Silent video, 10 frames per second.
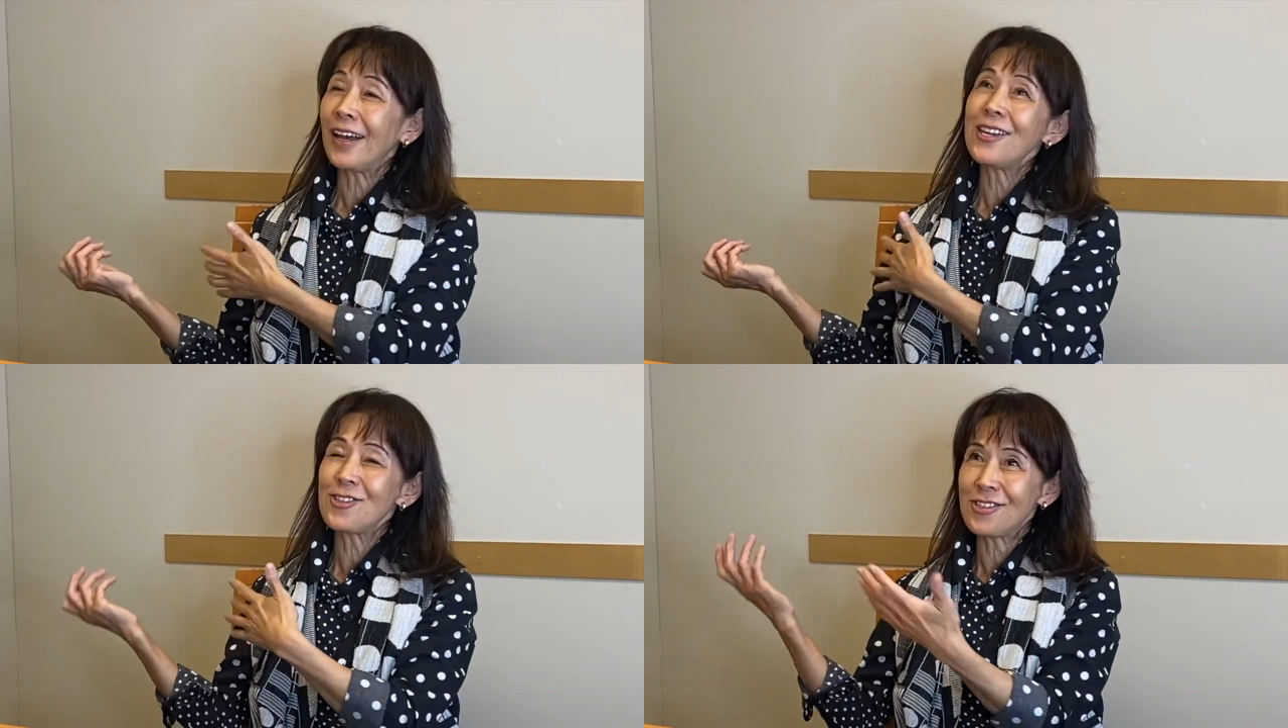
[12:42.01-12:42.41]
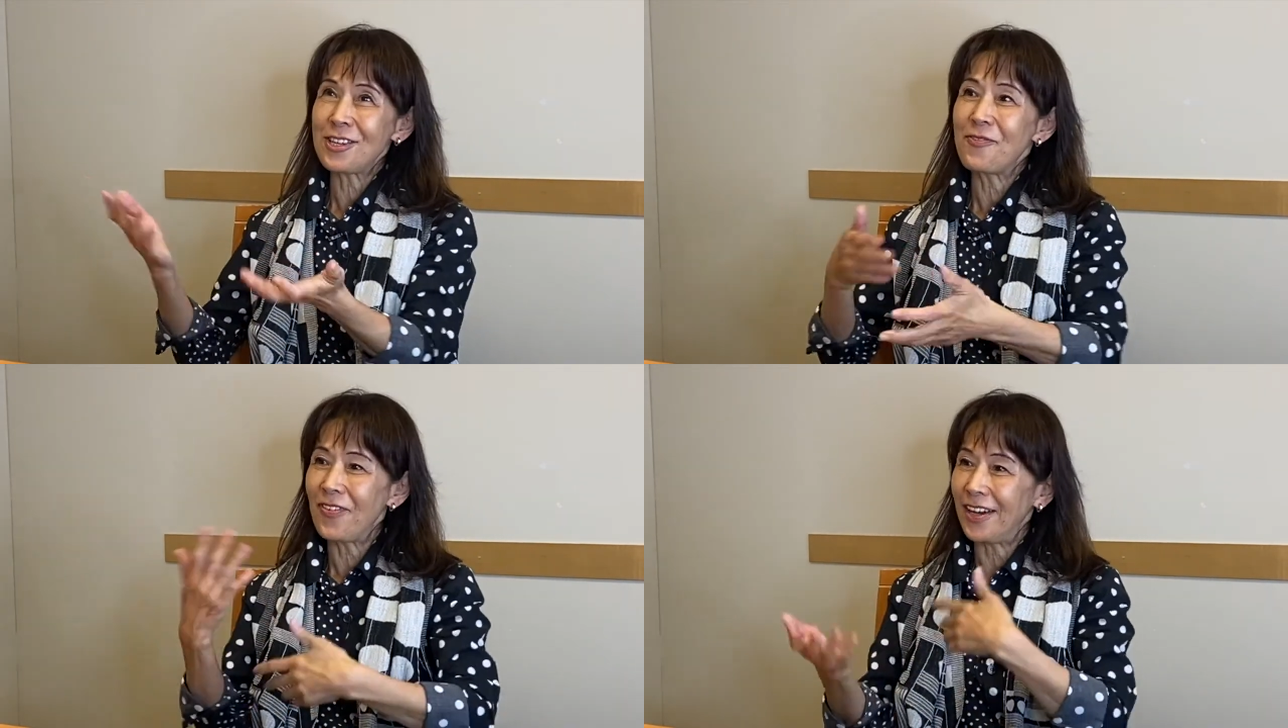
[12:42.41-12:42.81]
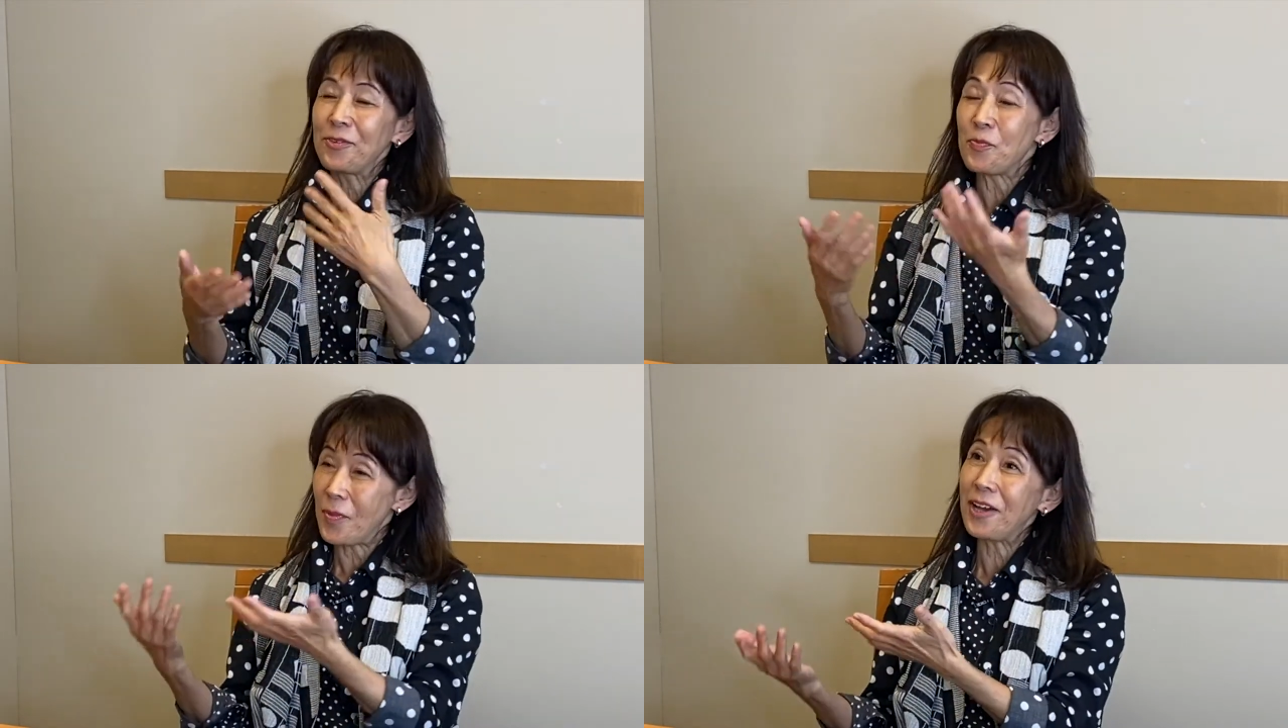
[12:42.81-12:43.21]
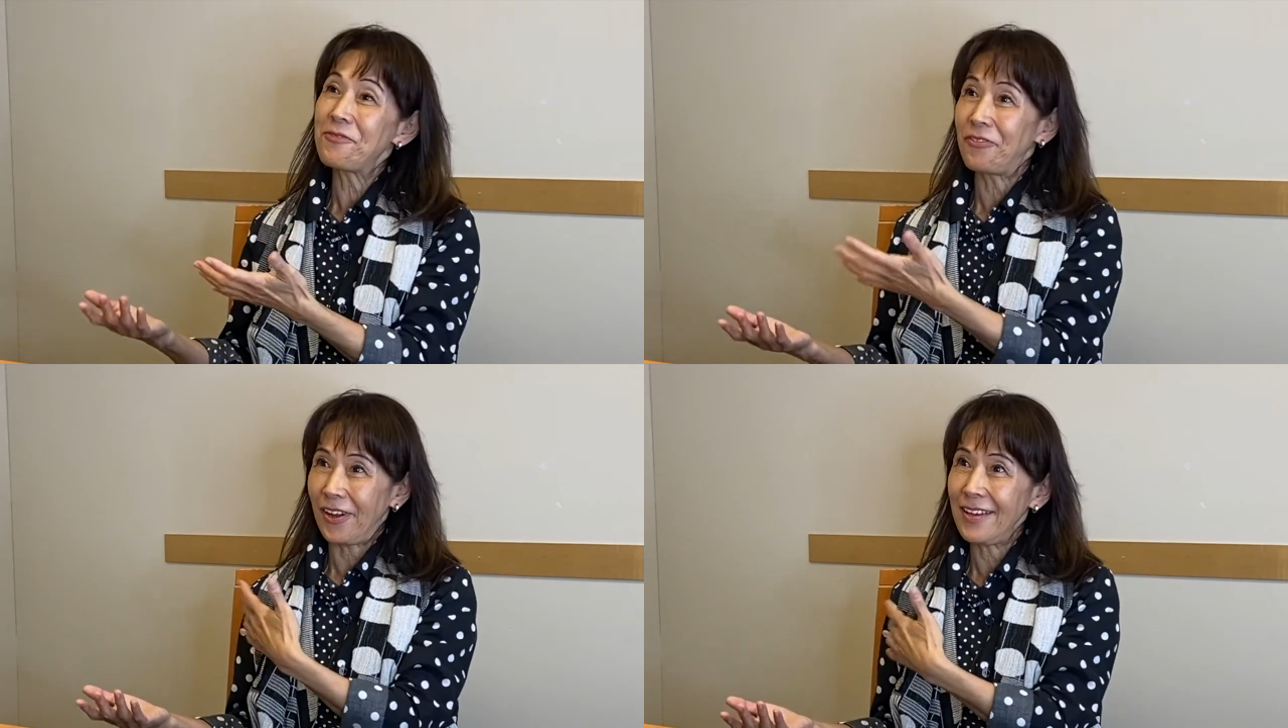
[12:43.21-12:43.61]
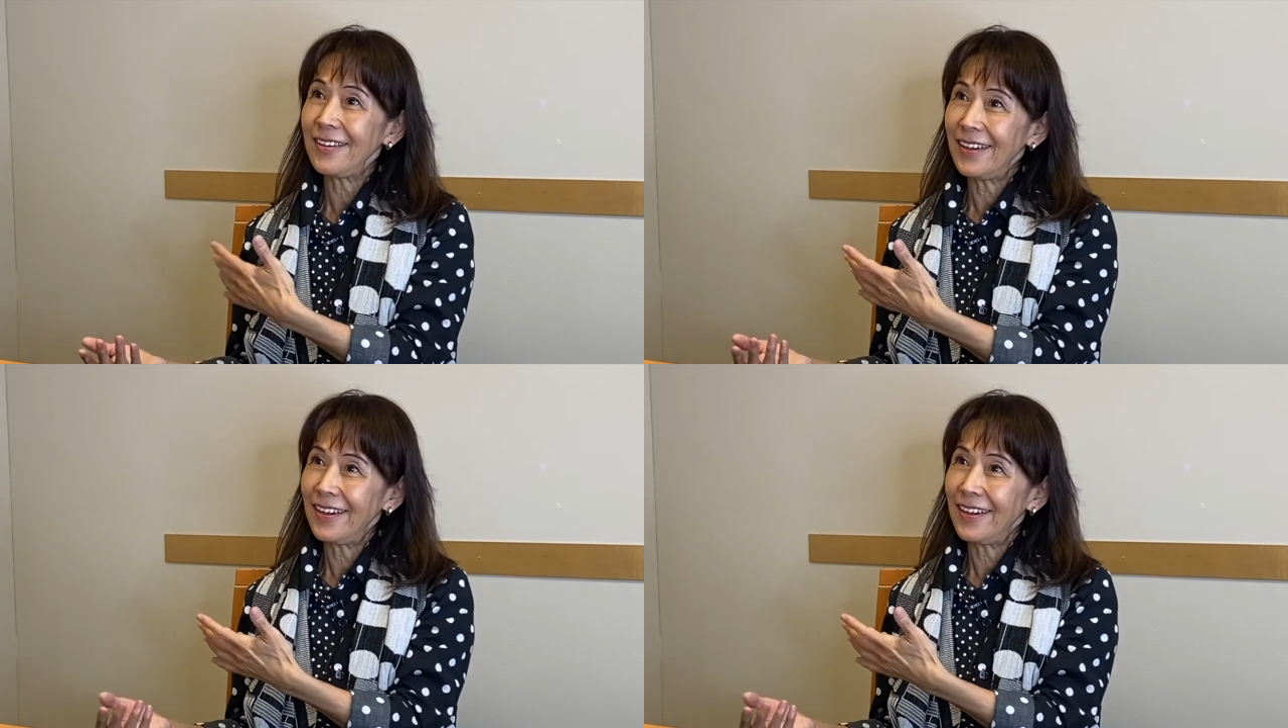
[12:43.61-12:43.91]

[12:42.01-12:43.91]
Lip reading: I just invite my friend,